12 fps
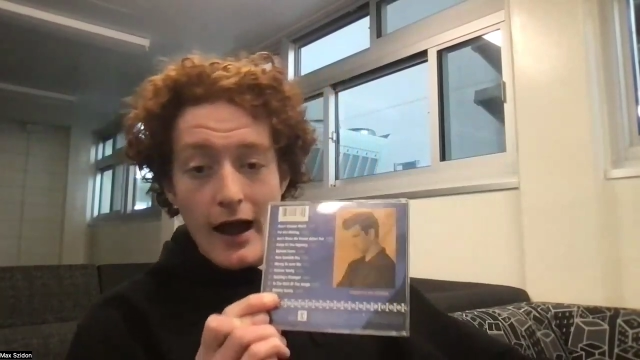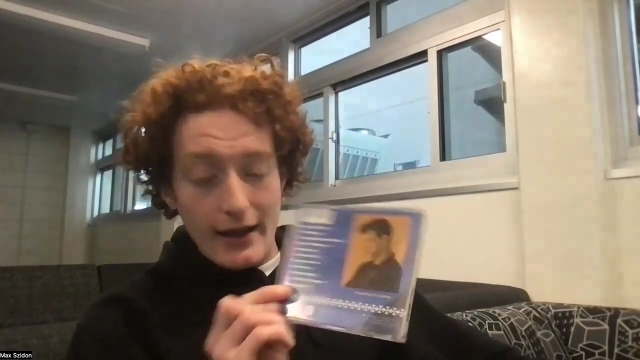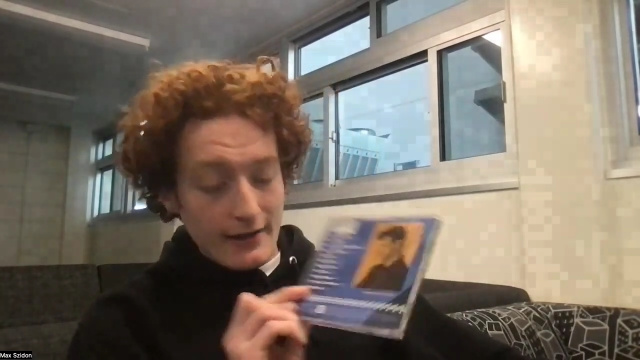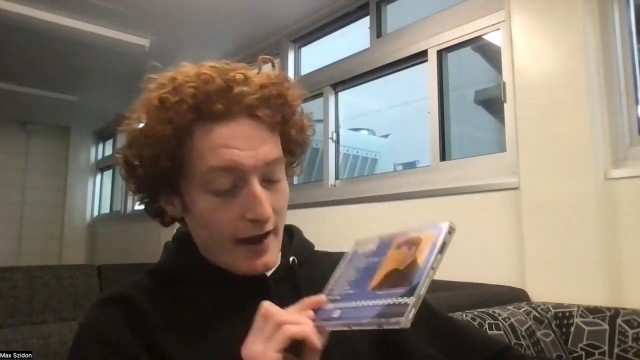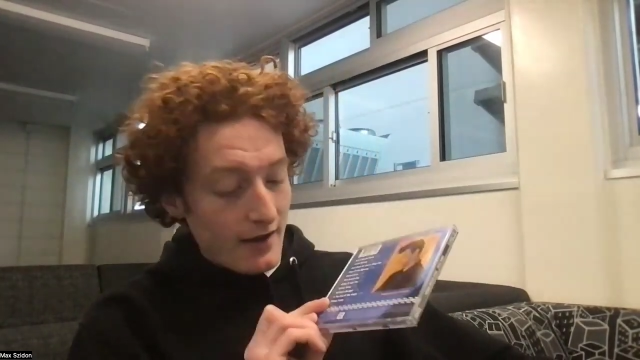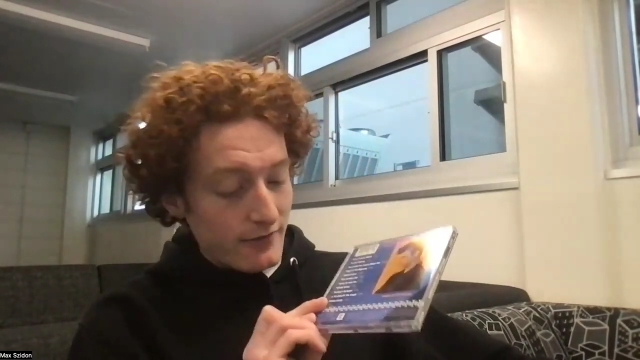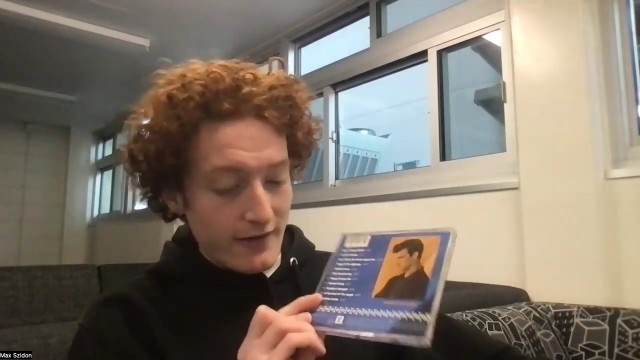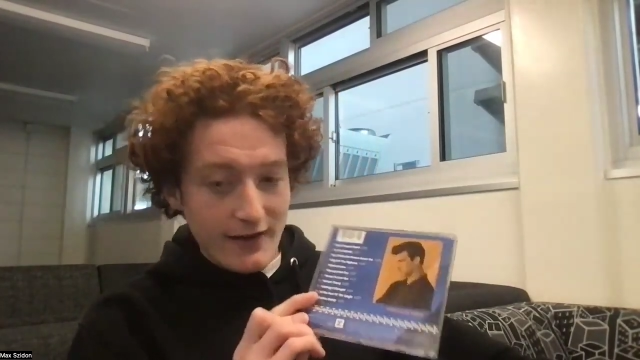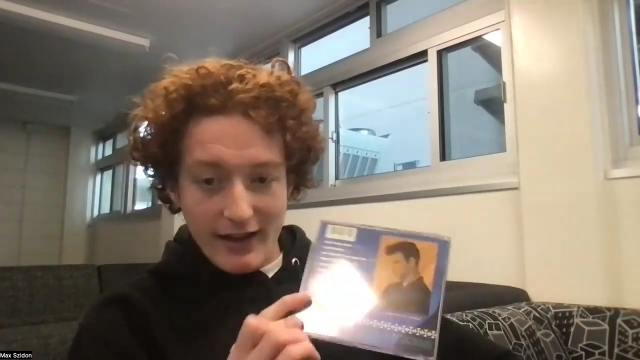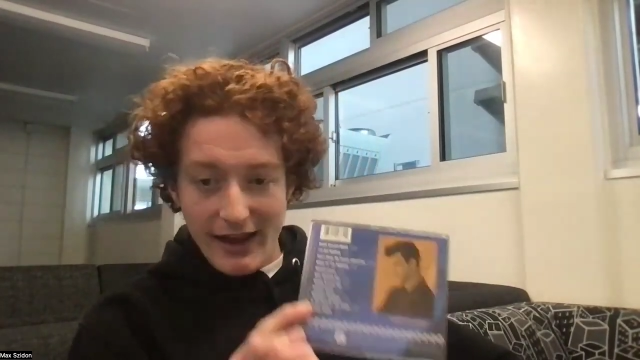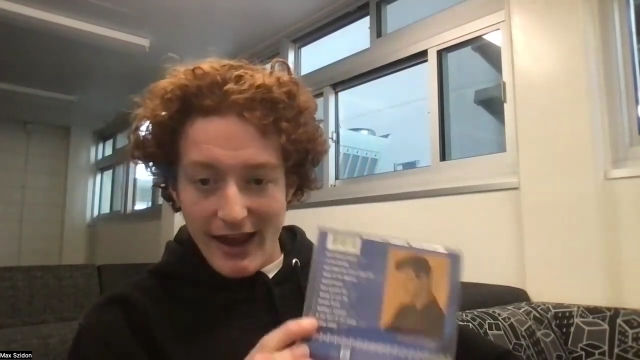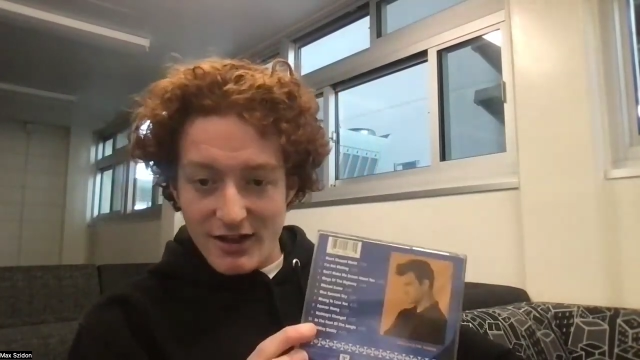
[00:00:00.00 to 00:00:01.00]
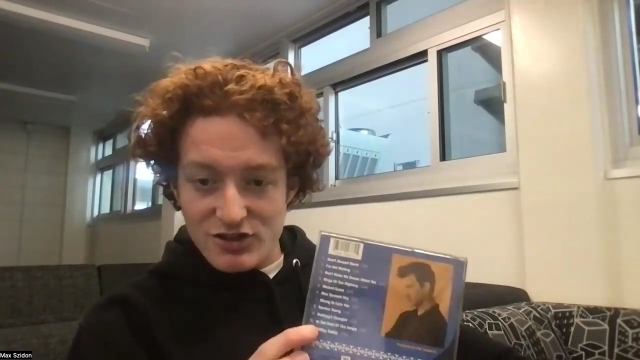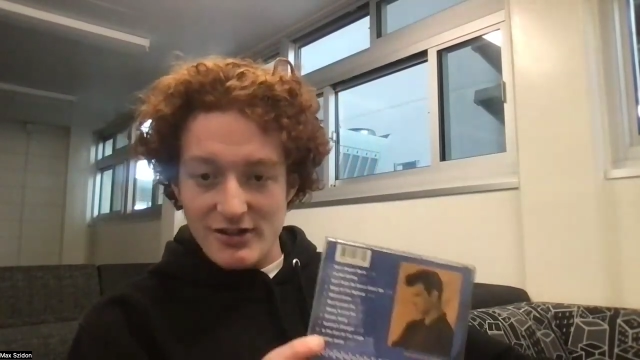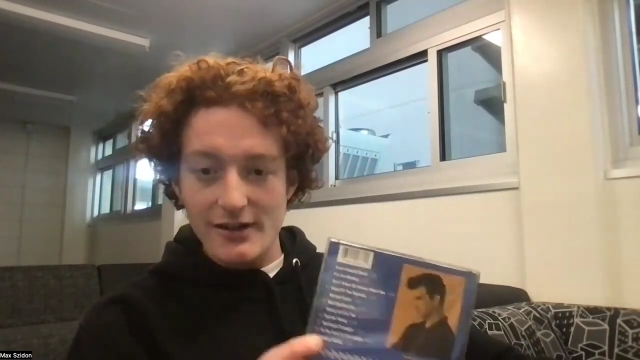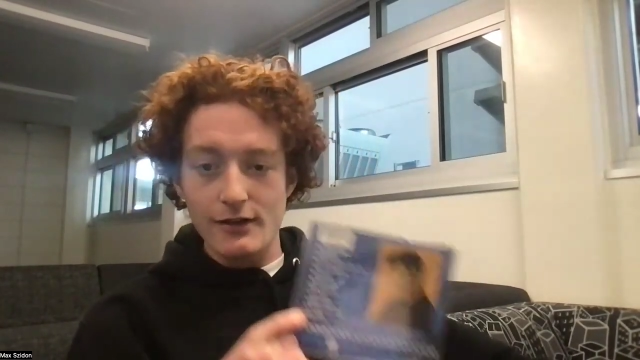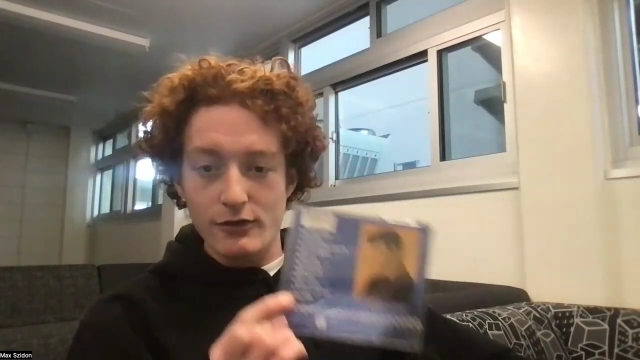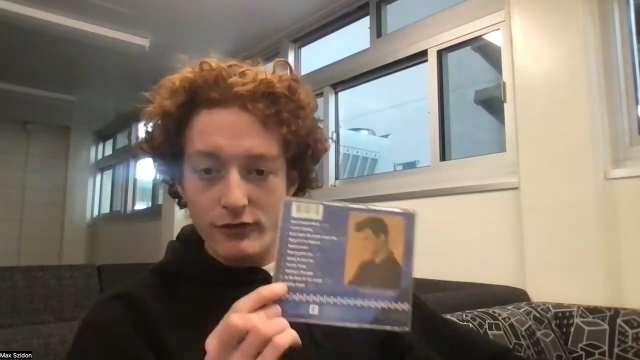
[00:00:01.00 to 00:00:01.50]
I find it
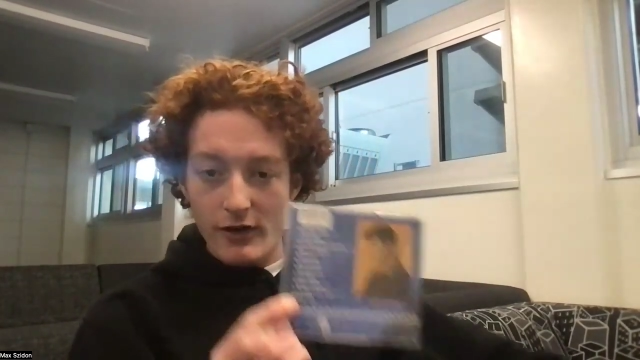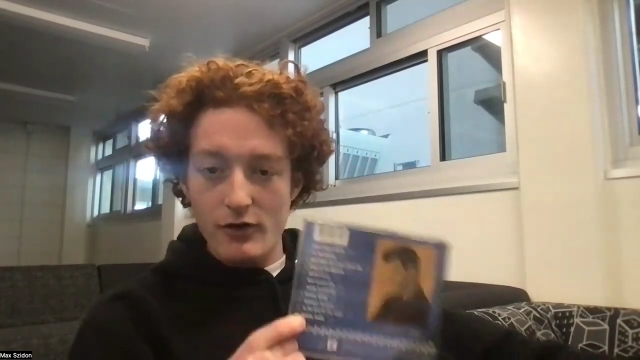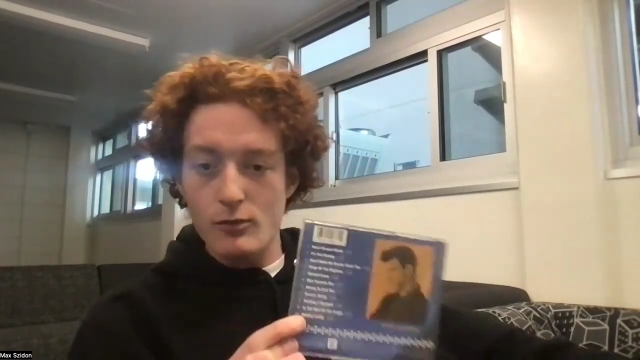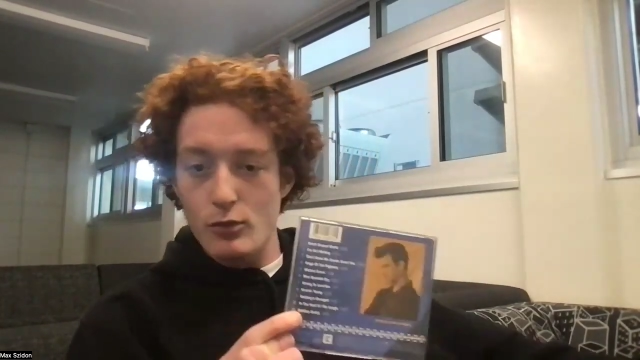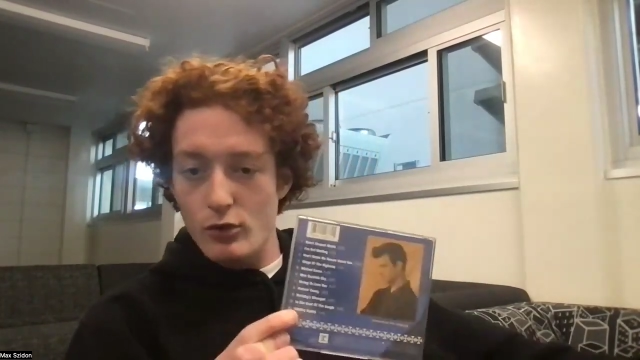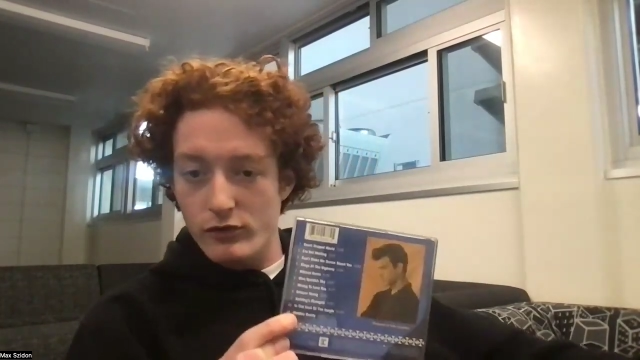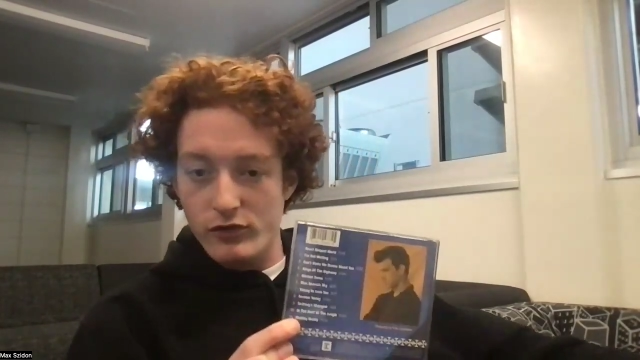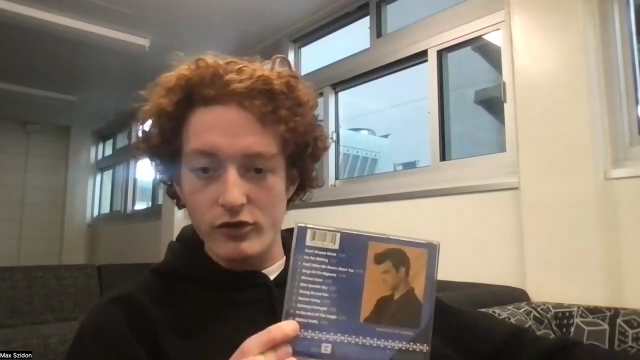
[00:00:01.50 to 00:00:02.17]
catchy. It's fun to move